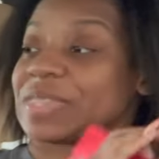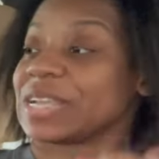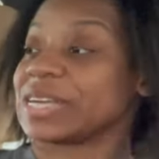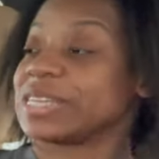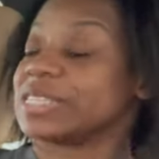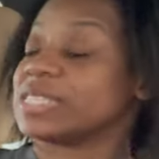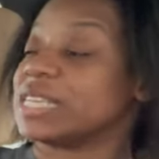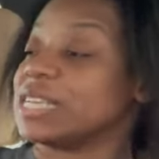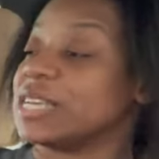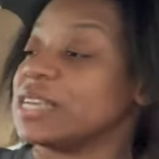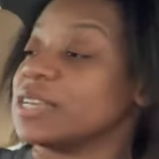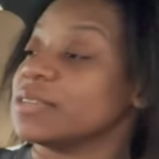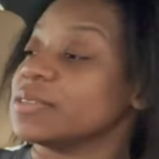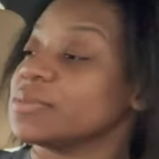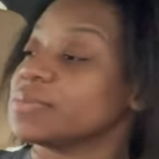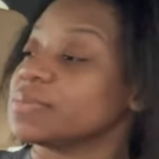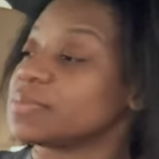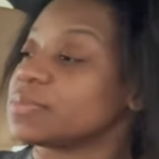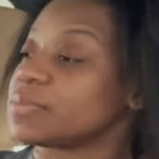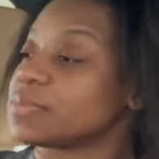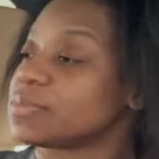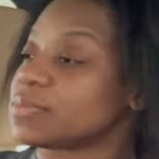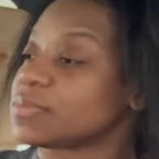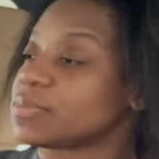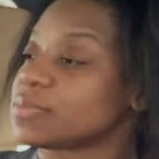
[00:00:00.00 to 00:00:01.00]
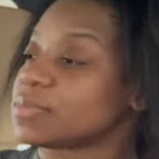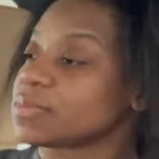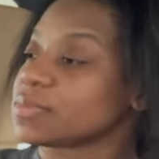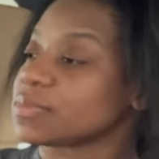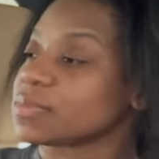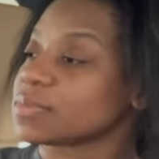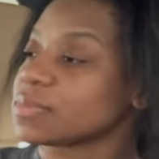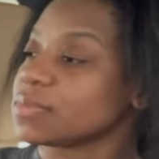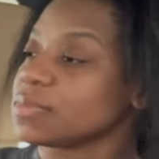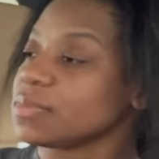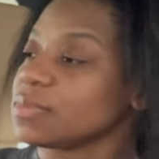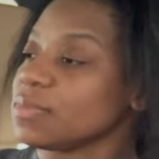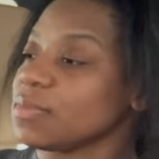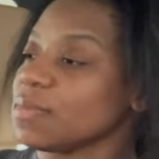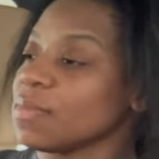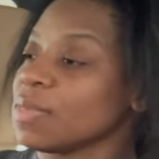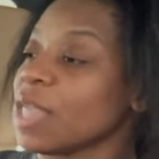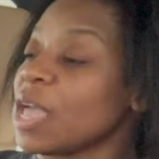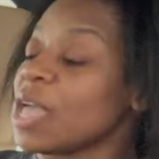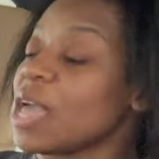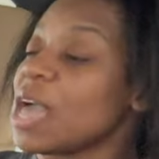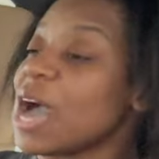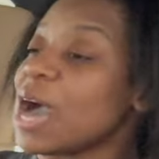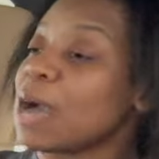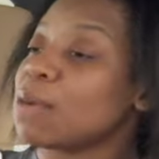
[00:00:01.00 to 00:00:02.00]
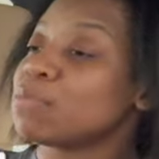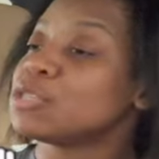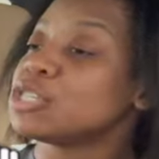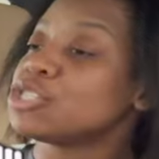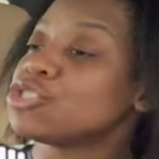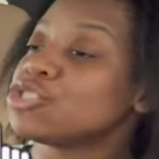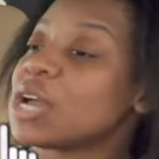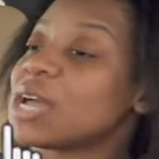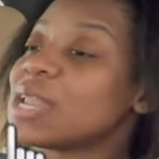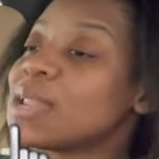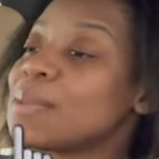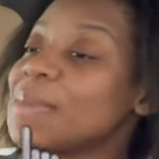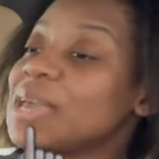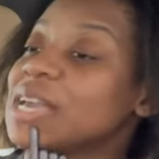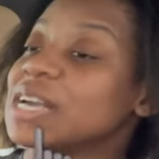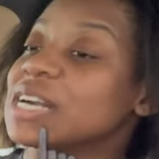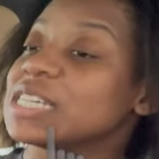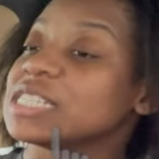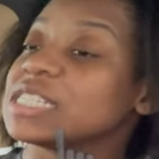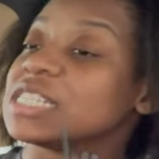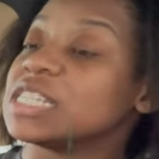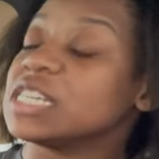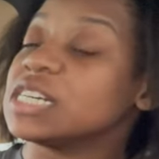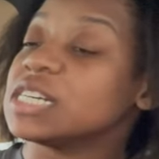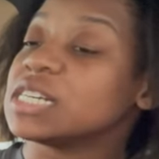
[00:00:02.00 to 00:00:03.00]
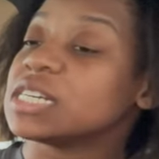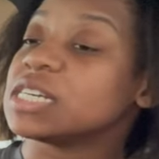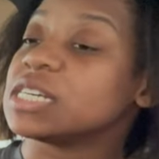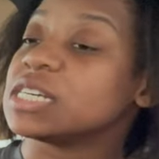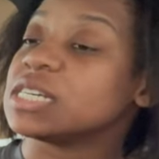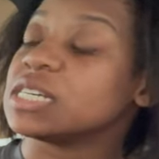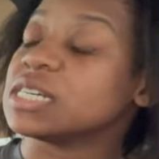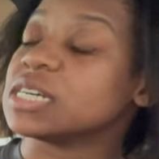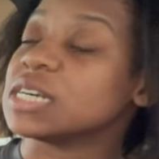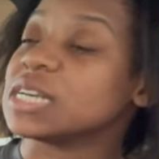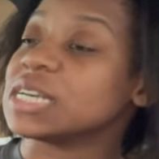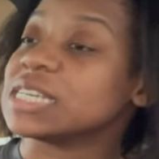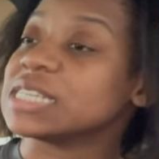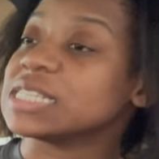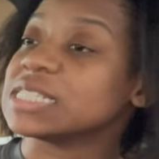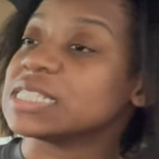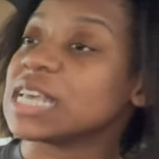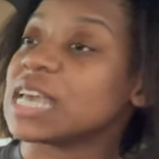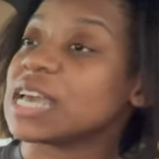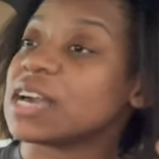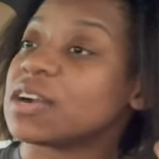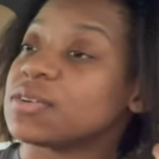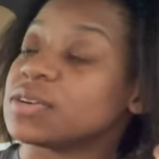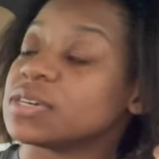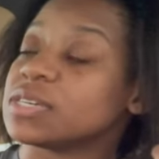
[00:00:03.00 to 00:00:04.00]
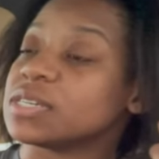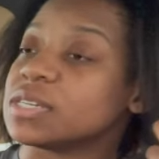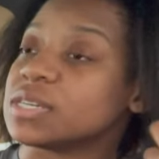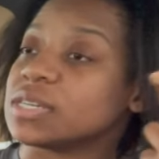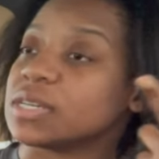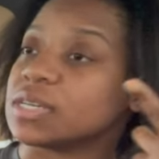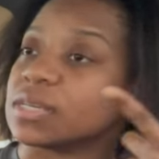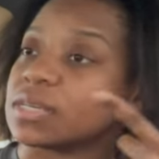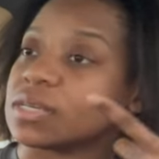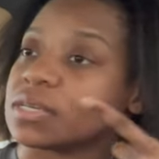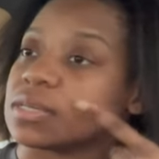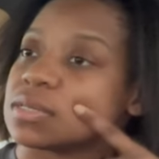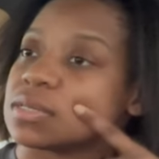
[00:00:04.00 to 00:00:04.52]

Z. I'm just trying to make us look good and sound good.